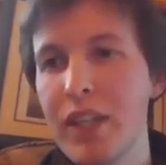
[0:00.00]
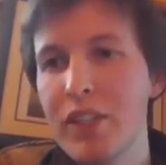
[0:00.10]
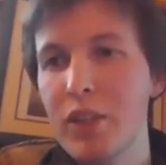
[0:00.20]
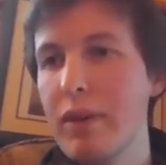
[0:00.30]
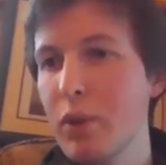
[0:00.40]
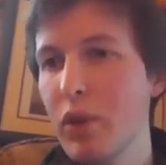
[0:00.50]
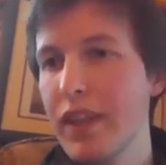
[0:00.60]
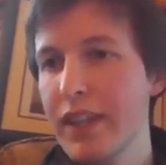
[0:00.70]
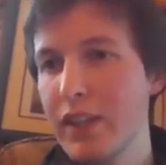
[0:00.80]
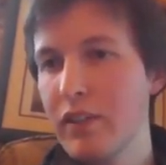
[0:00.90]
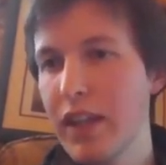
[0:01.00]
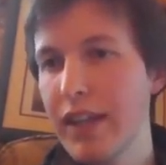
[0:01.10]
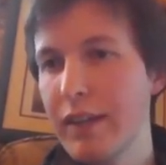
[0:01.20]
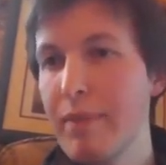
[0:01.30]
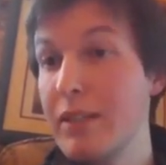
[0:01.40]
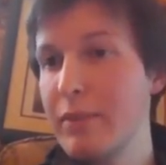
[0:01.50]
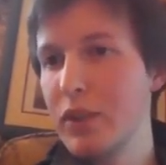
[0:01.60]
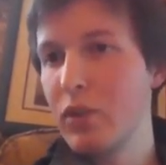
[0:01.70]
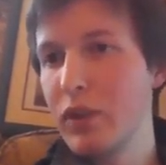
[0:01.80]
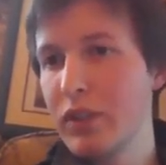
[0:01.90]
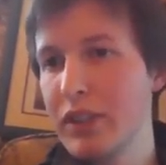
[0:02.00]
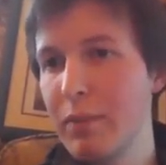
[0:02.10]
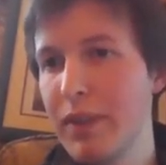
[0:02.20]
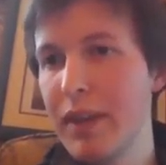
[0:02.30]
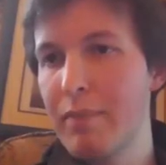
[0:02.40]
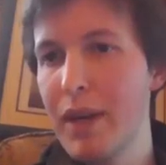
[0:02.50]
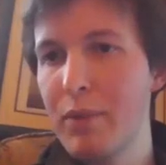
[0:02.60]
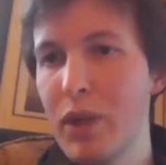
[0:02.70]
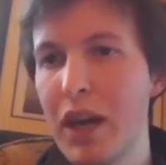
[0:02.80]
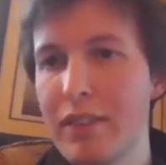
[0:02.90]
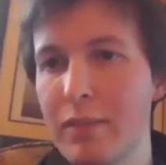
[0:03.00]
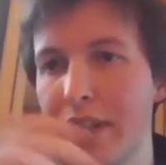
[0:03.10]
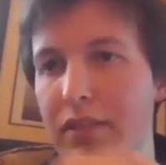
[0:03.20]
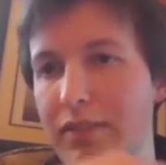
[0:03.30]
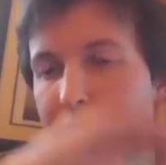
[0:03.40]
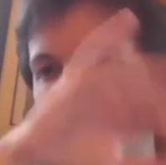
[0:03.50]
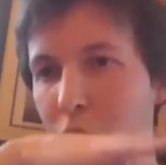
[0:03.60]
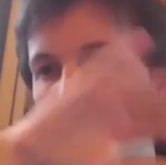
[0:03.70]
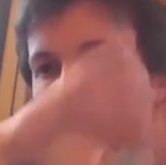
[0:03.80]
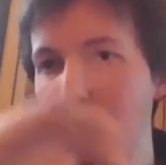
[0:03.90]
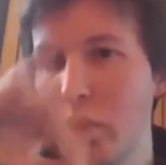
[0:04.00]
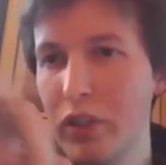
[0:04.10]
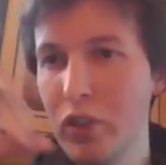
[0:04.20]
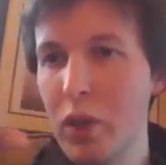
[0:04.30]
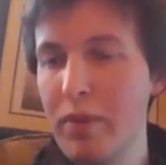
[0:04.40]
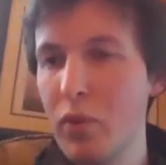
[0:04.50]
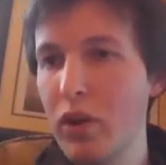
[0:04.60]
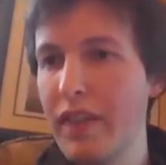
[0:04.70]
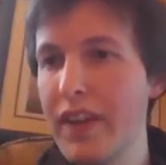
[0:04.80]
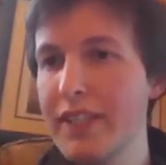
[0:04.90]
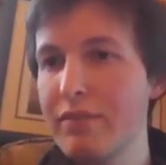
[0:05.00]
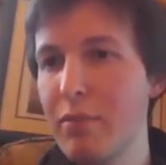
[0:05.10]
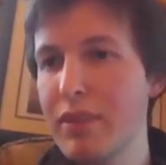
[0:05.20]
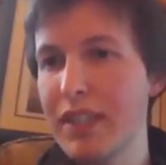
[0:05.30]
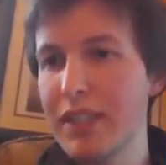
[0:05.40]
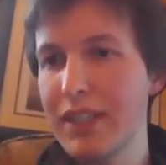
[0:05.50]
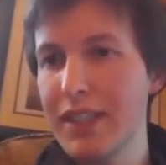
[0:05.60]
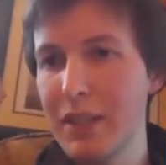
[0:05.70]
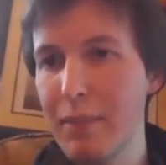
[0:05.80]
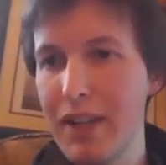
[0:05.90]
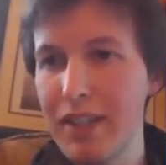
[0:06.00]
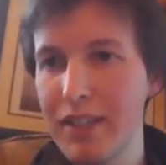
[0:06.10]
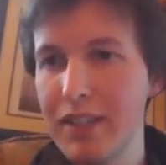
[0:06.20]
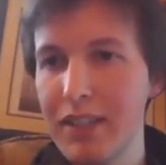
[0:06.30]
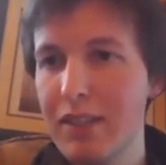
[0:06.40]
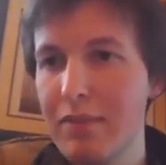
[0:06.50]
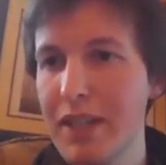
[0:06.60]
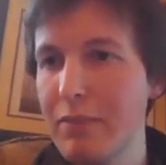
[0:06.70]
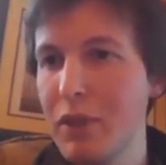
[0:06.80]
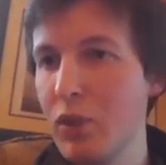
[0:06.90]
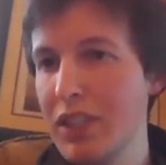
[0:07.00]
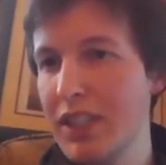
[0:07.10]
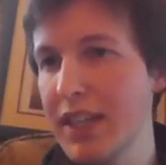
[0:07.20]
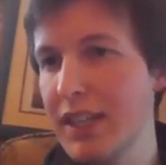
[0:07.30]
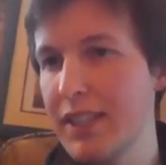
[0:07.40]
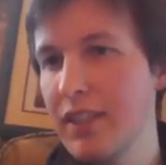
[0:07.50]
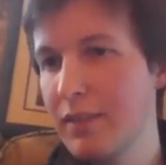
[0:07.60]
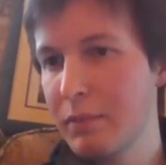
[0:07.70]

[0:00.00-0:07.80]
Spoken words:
So maybe you're thinking of like measurement noise or something. Maybe you have some kind of white noise on top of all of this, representing the independent measurement noise in a sensor.